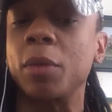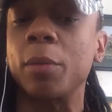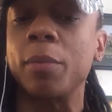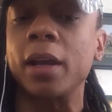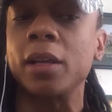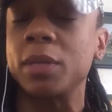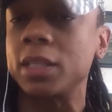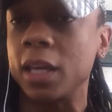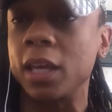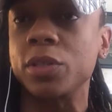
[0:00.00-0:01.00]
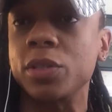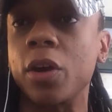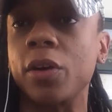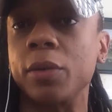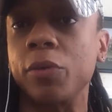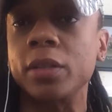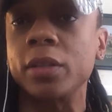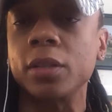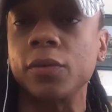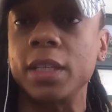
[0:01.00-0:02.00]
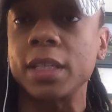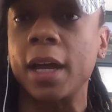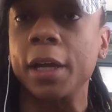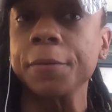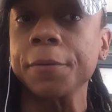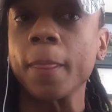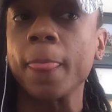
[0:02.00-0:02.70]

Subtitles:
My skin was already relatively tight.